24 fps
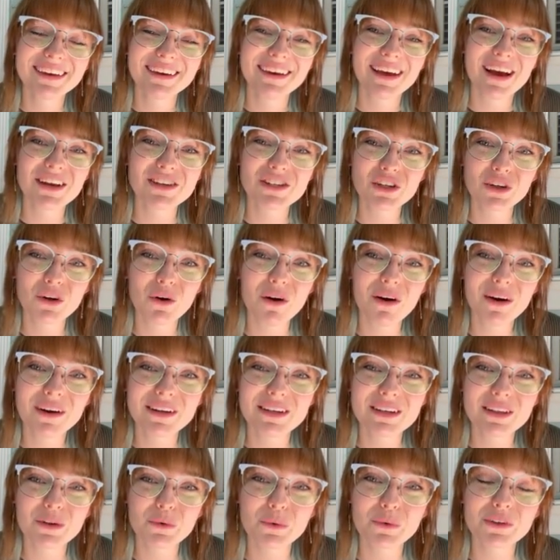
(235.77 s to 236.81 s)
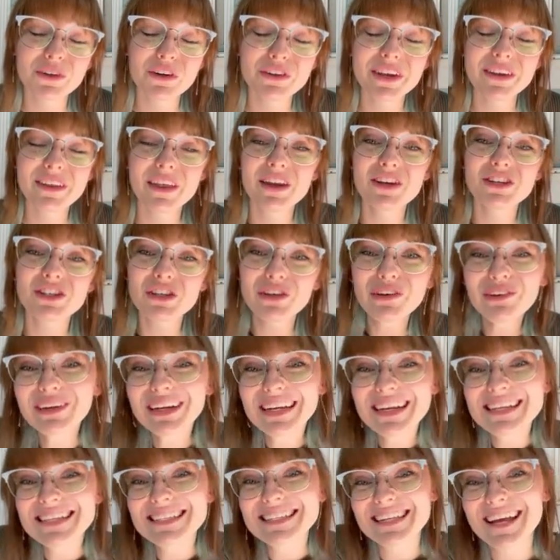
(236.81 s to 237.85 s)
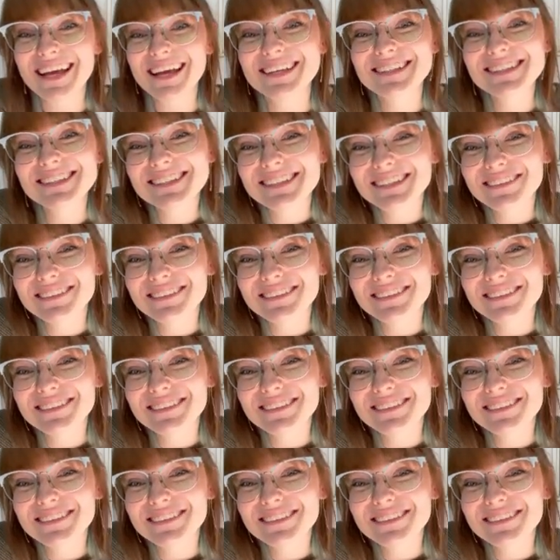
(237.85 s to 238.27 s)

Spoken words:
as you go out into the world? And then do what he says.